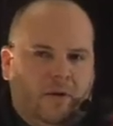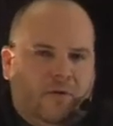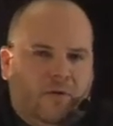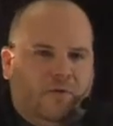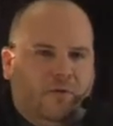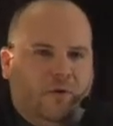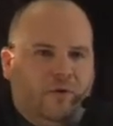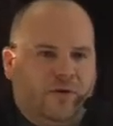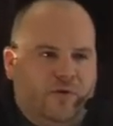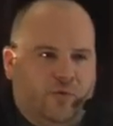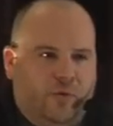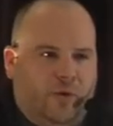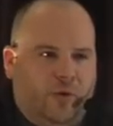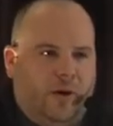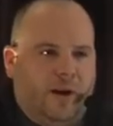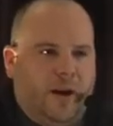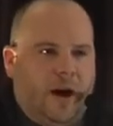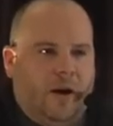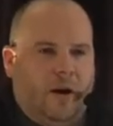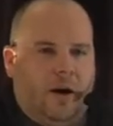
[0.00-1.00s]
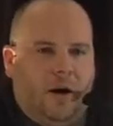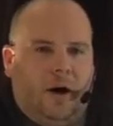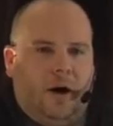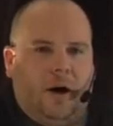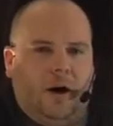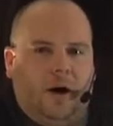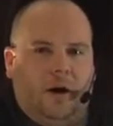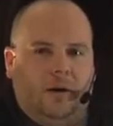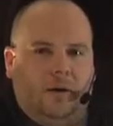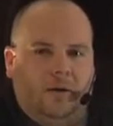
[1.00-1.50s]
first rolling out
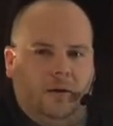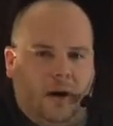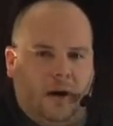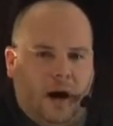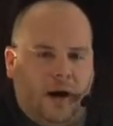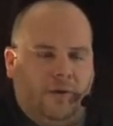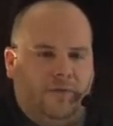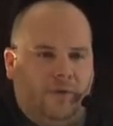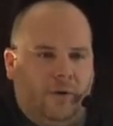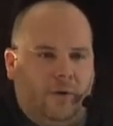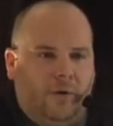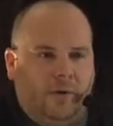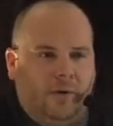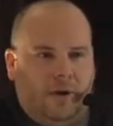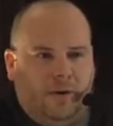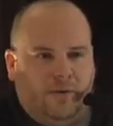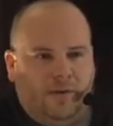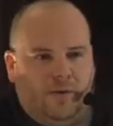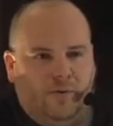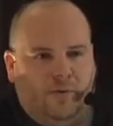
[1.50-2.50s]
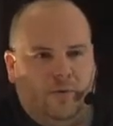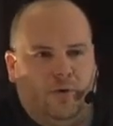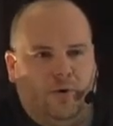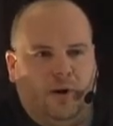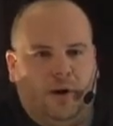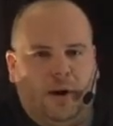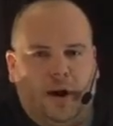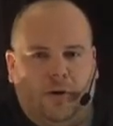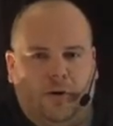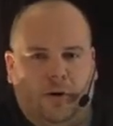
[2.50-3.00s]
on iPhone and then
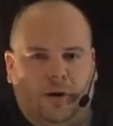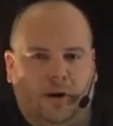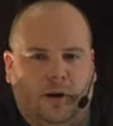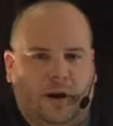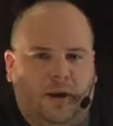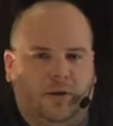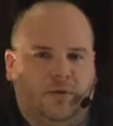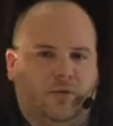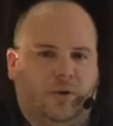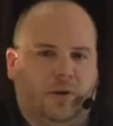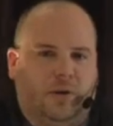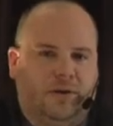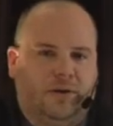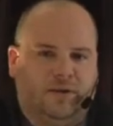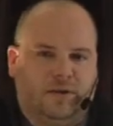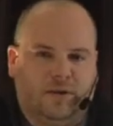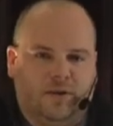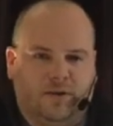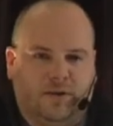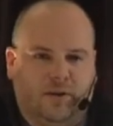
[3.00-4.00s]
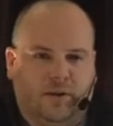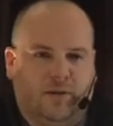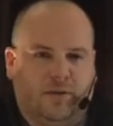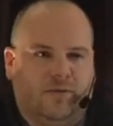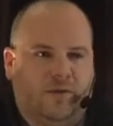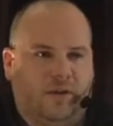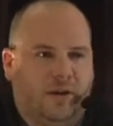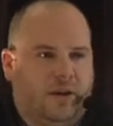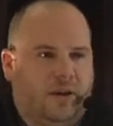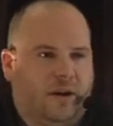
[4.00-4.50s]
rolling out on Android. It's just kind
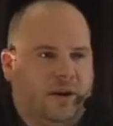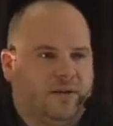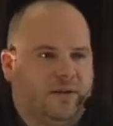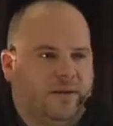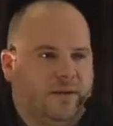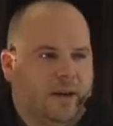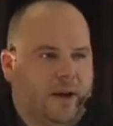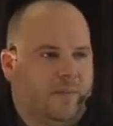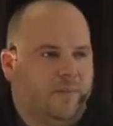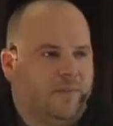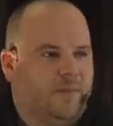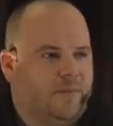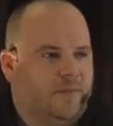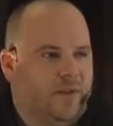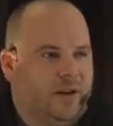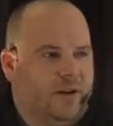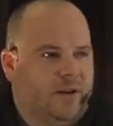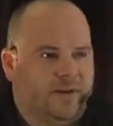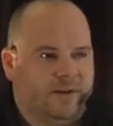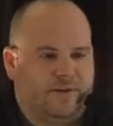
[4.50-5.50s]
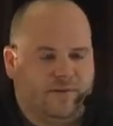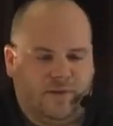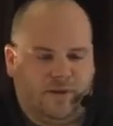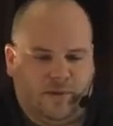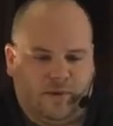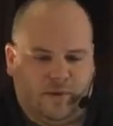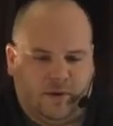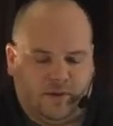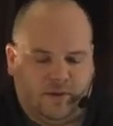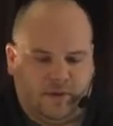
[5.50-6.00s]
of the next step because of some
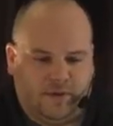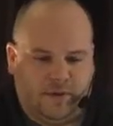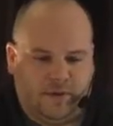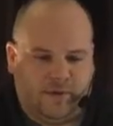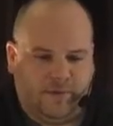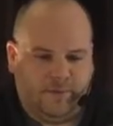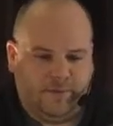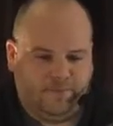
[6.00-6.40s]
of this stuff.